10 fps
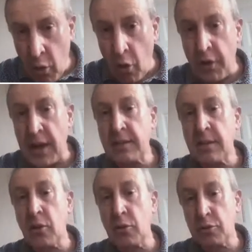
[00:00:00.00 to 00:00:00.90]
correct
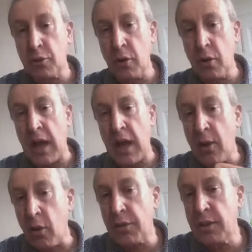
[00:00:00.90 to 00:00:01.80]
the control
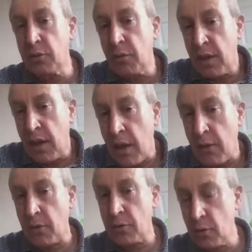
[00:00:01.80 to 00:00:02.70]
according to the
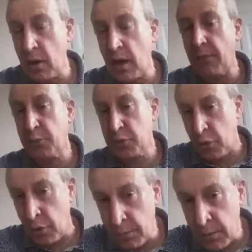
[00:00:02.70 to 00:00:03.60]
errors you have
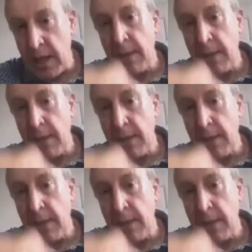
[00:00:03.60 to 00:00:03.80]
observed.